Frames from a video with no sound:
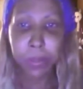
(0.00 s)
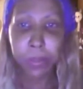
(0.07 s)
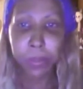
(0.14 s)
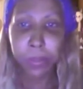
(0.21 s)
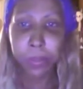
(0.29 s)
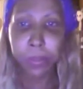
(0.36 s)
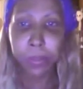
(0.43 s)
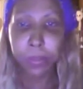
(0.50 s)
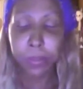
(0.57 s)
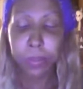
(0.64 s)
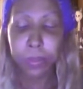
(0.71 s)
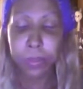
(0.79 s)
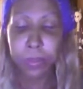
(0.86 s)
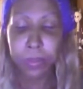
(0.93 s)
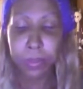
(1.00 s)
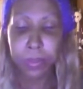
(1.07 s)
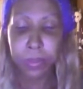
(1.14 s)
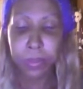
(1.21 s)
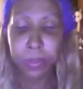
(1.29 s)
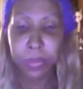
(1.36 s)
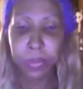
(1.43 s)

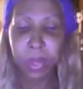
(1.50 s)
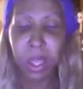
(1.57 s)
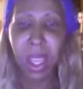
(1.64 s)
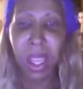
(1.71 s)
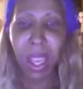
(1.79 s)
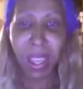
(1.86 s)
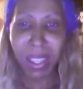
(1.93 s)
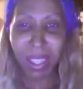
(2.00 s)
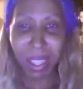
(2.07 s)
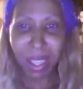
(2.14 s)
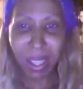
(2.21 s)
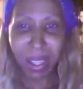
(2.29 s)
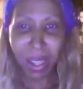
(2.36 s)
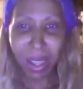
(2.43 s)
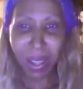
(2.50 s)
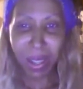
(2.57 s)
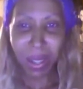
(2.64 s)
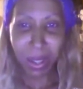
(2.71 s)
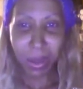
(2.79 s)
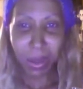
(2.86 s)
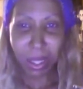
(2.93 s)
Again, on the
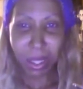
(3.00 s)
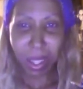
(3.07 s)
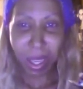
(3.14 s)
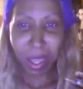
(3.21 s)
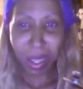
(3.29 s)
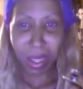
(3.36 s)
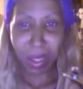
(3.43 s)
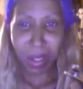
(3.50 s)
lowest setting.